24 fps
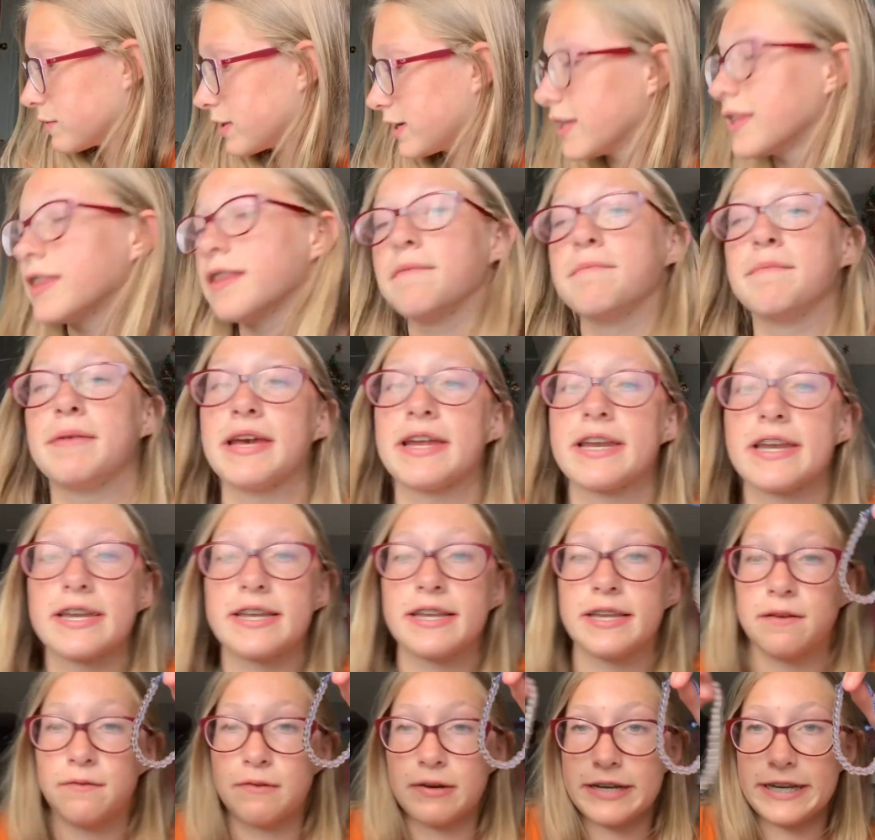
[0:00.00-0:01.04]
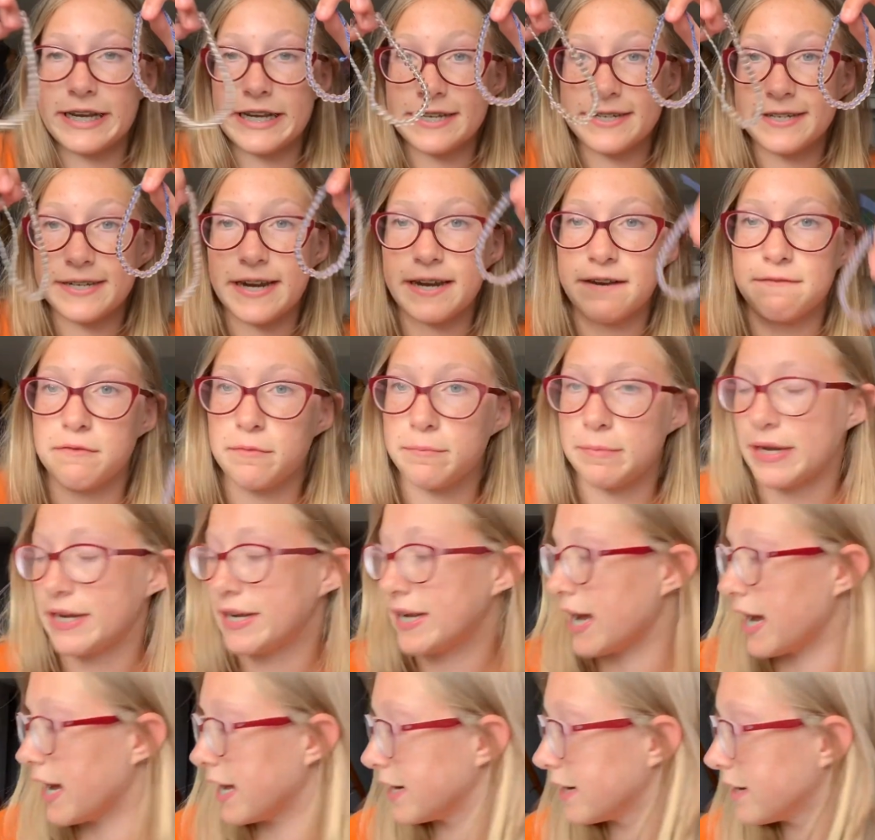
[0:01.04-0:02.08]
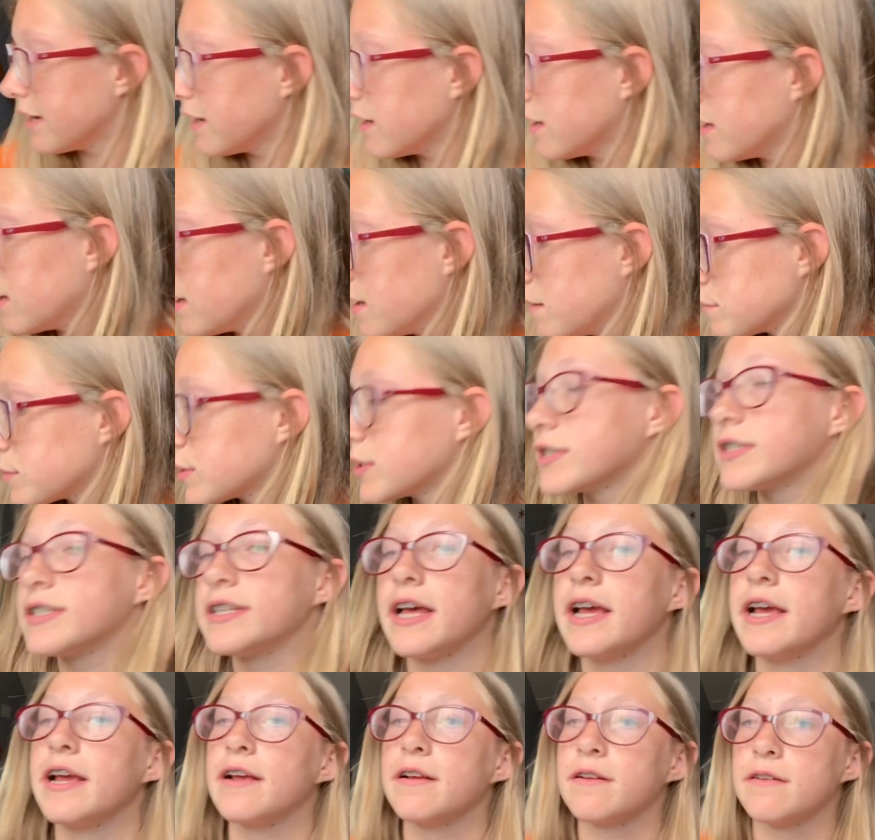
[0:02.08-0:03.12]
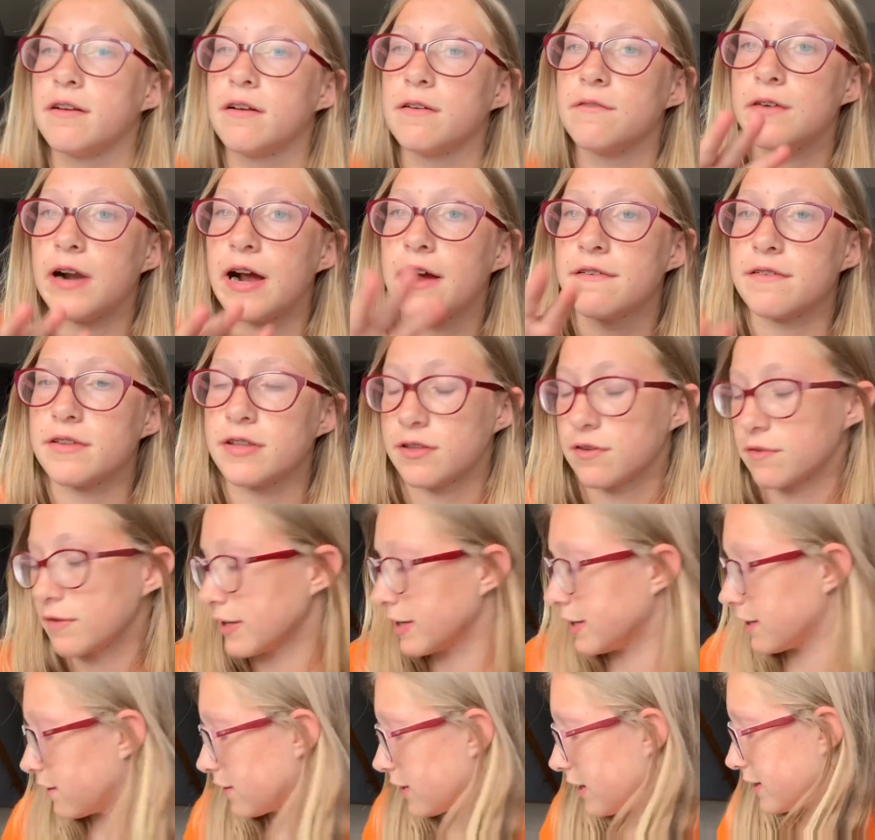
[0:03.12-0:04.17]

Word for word: one and the manatee one yesterday from my dad because they arrived a little later.